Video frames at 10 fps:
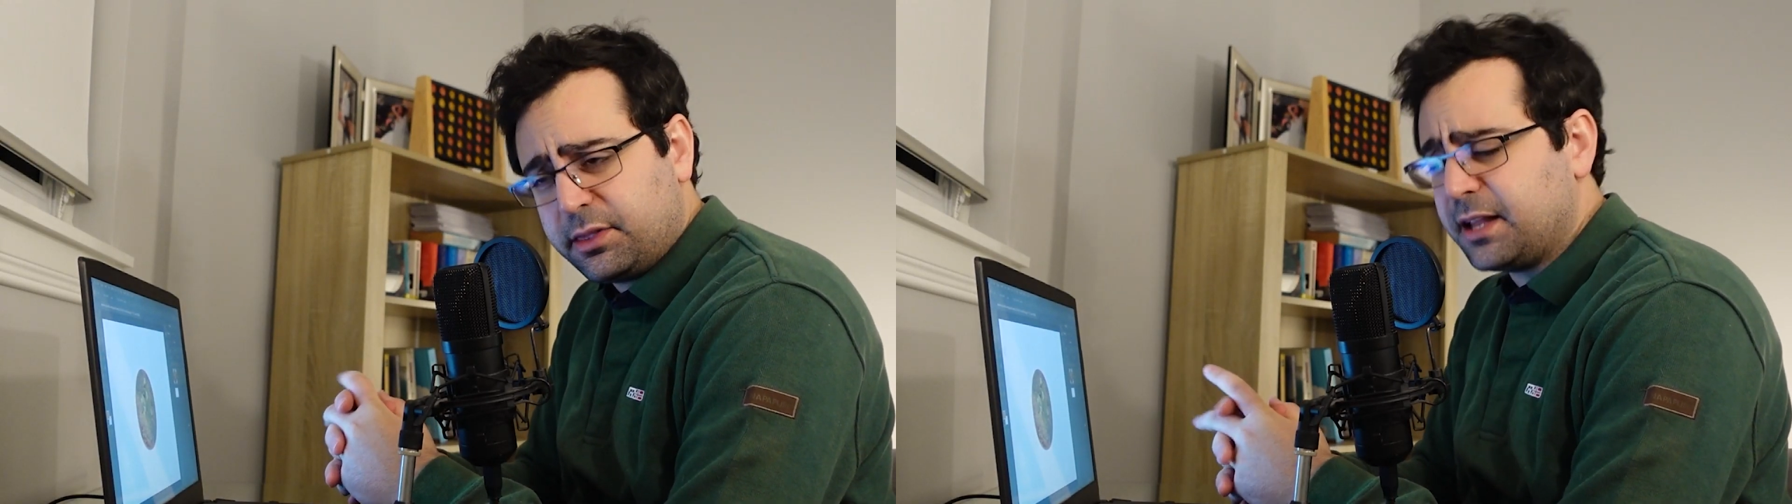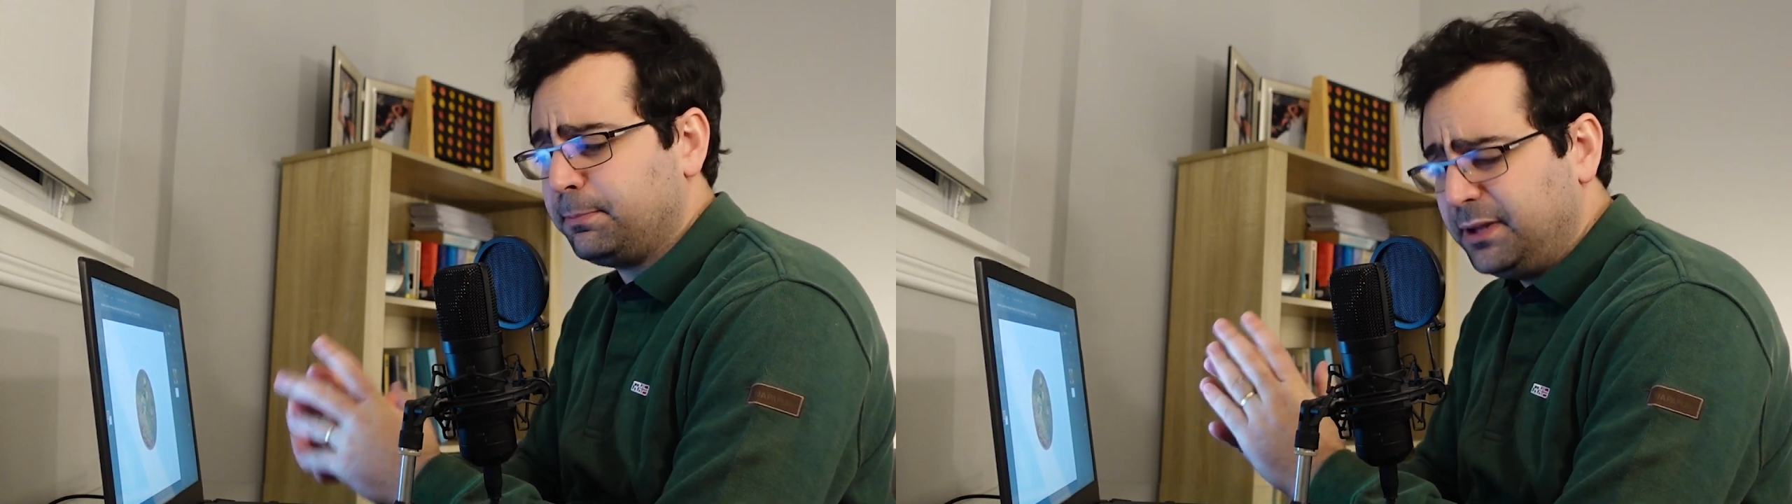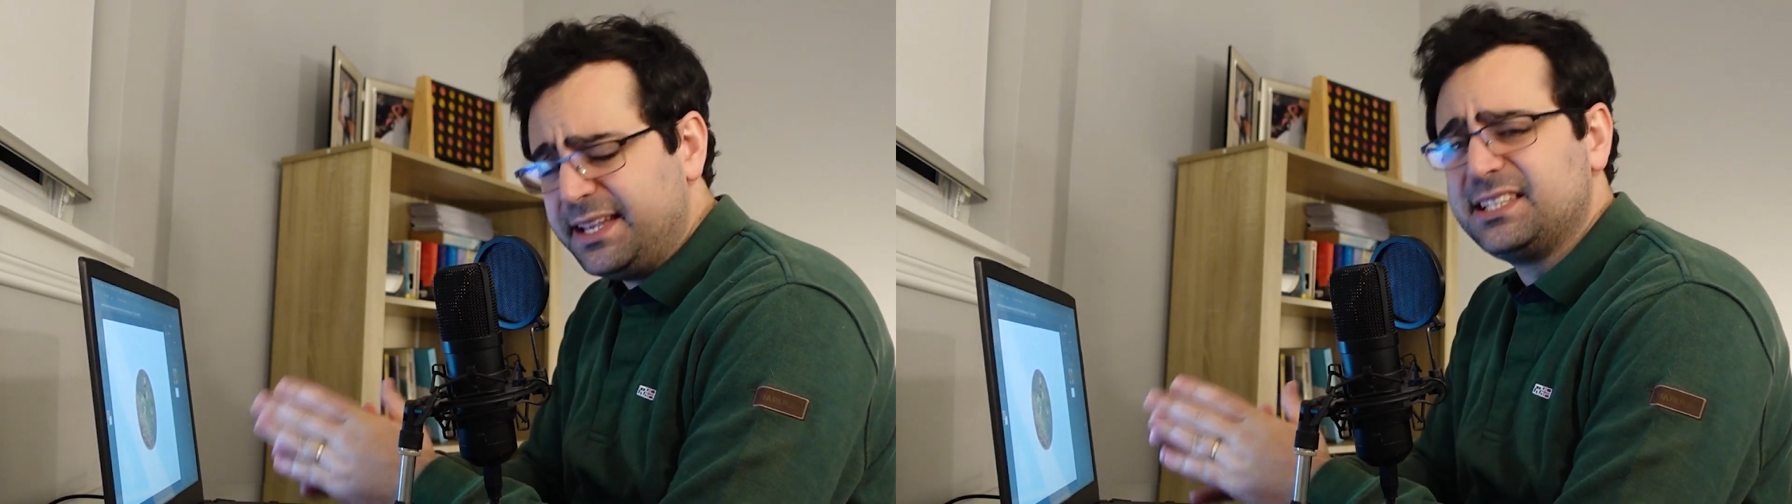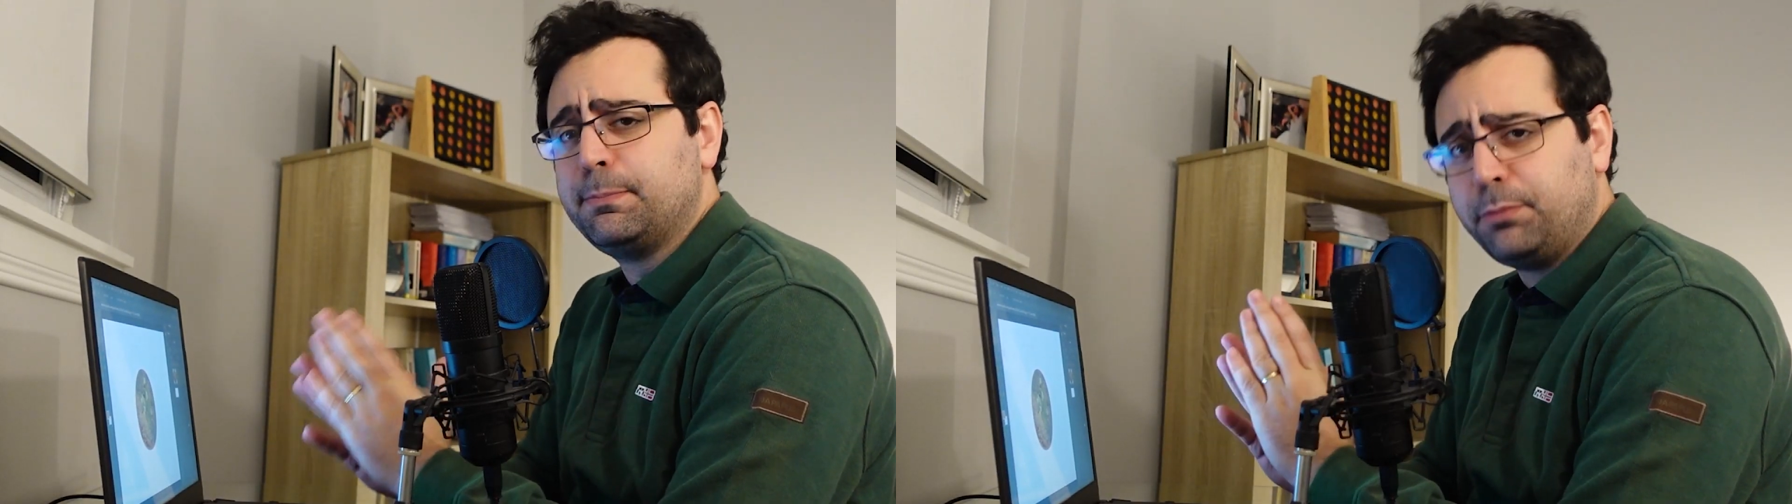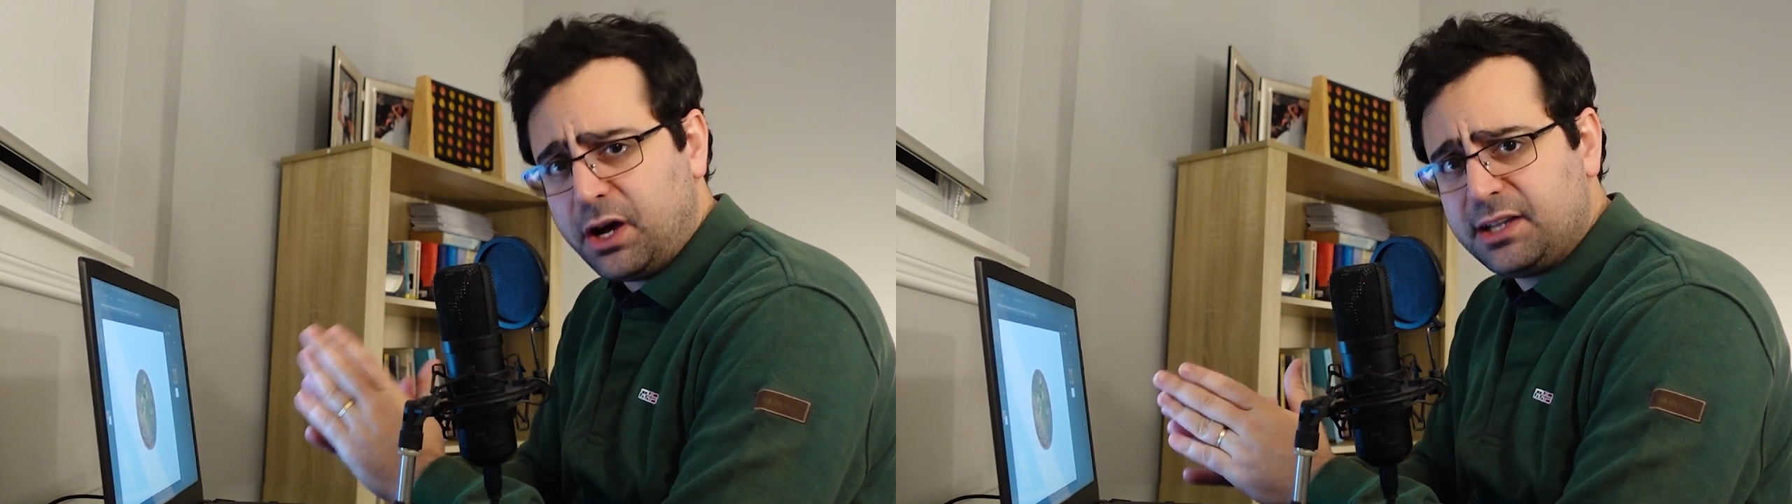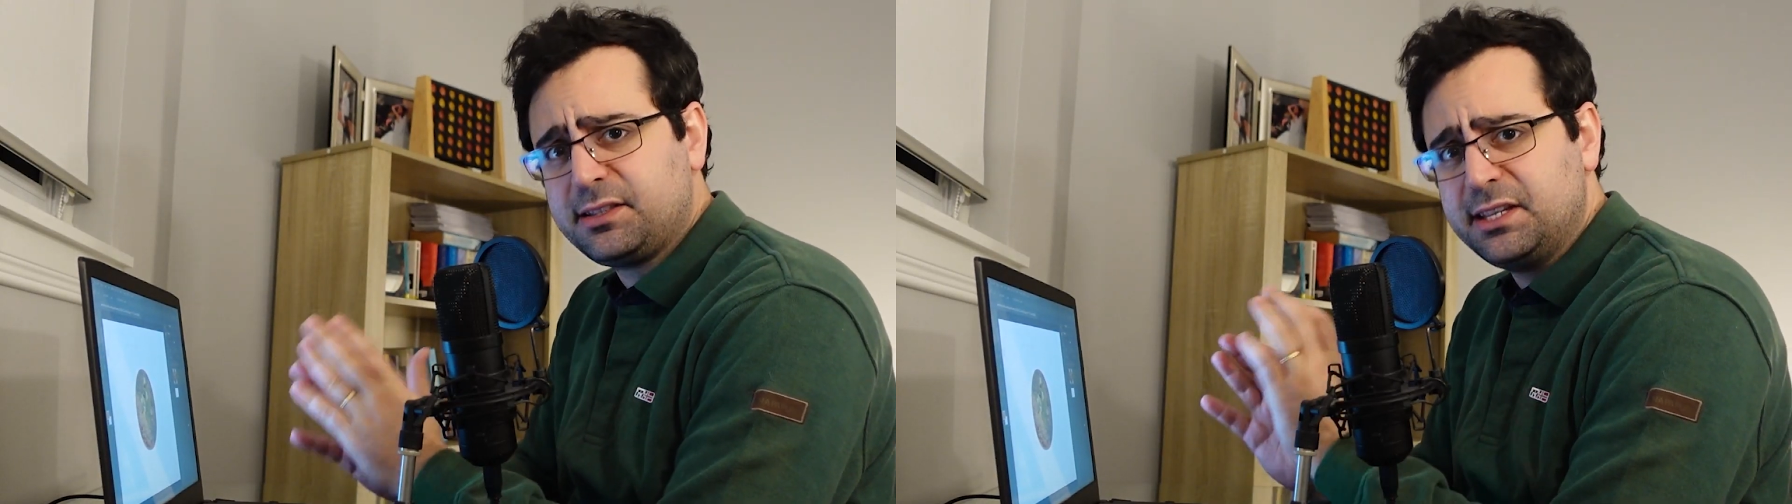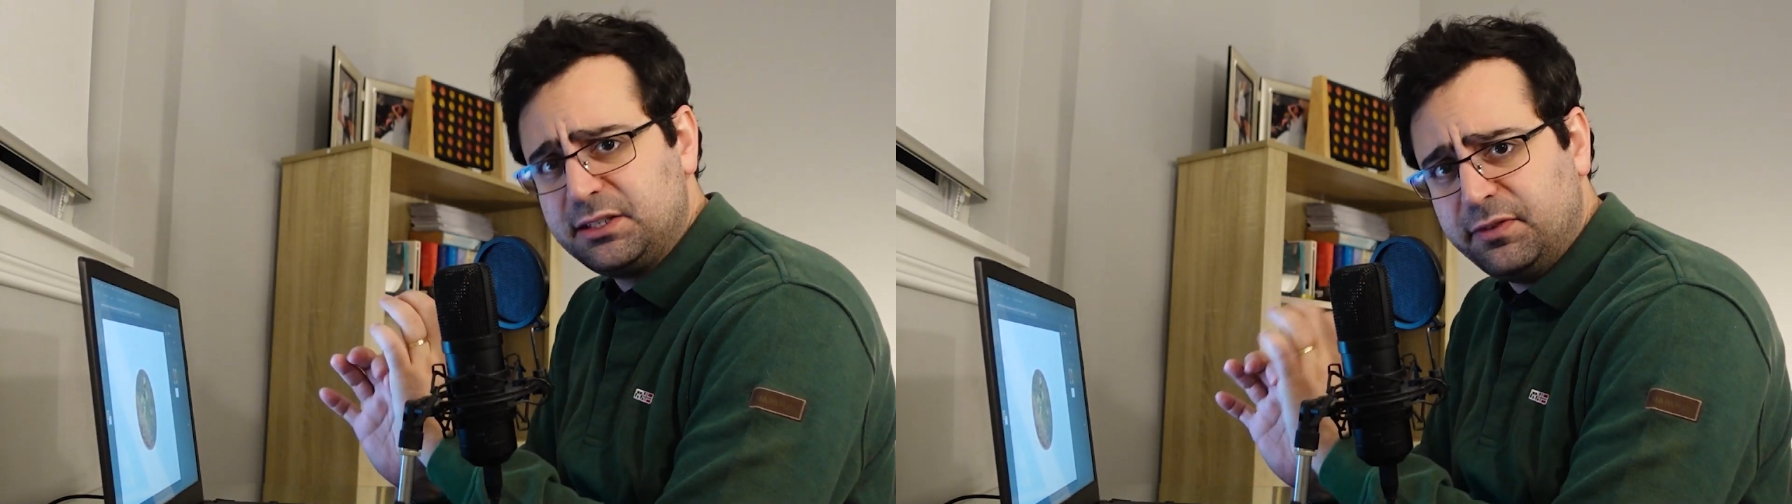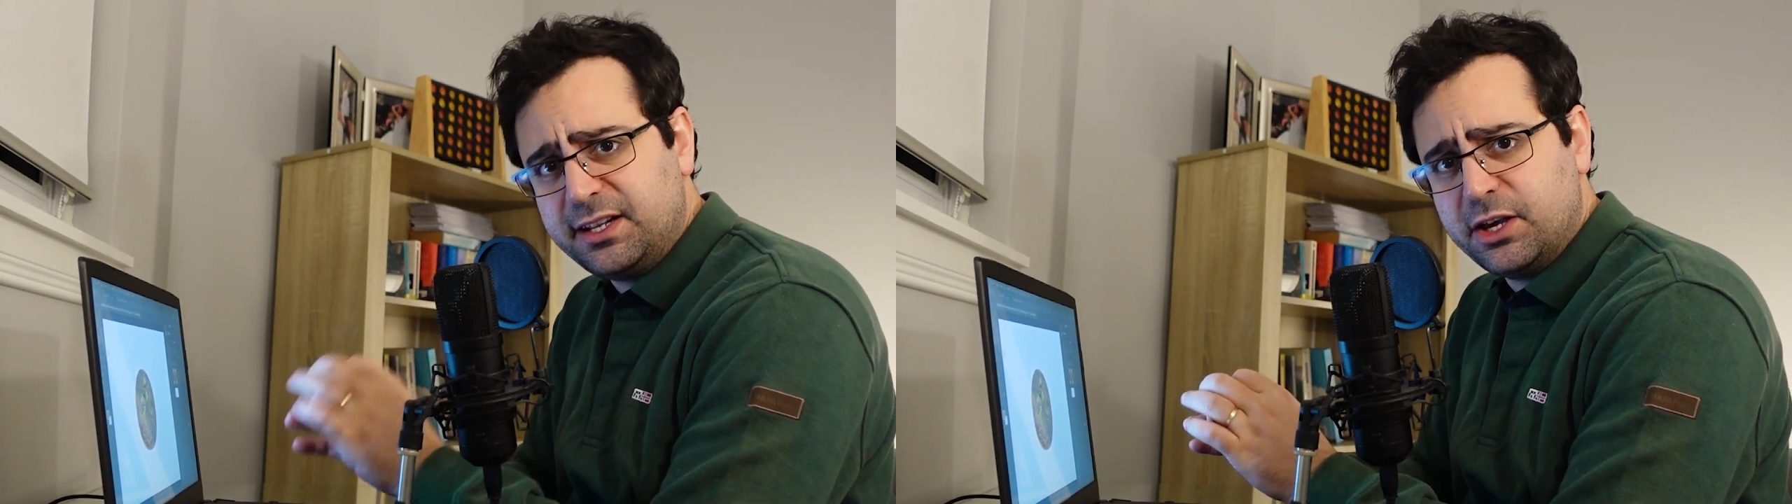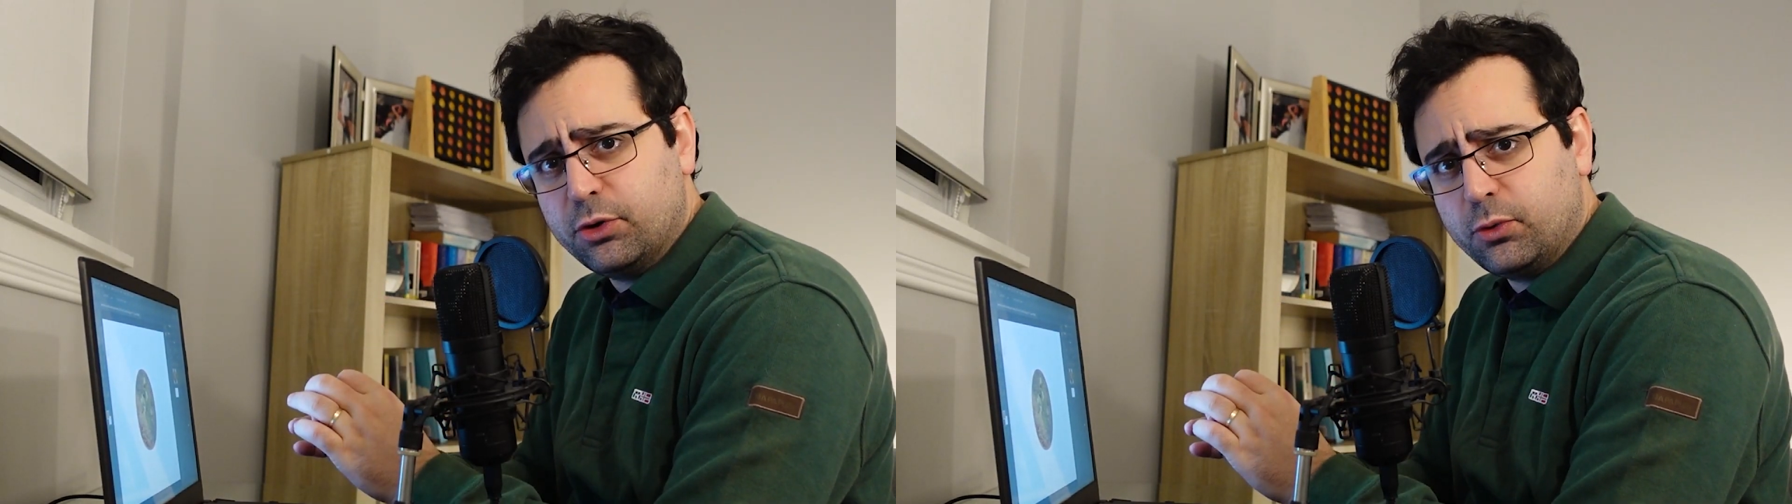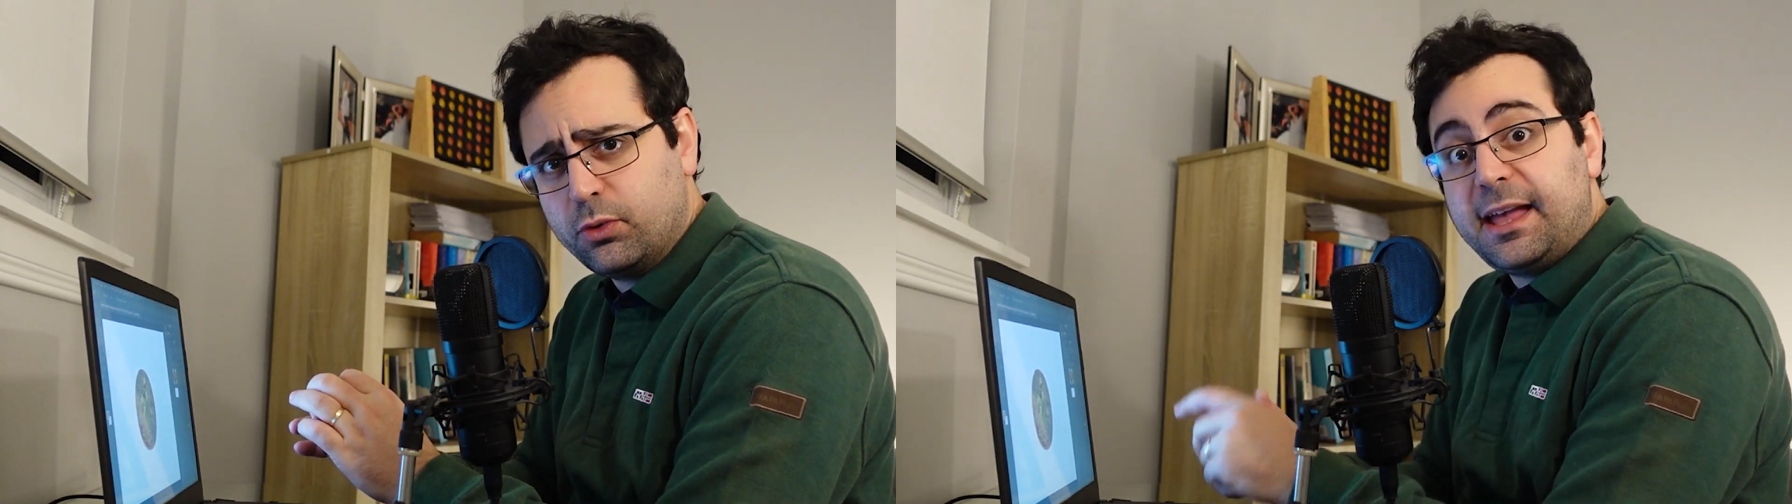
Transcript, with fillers: then please pause this video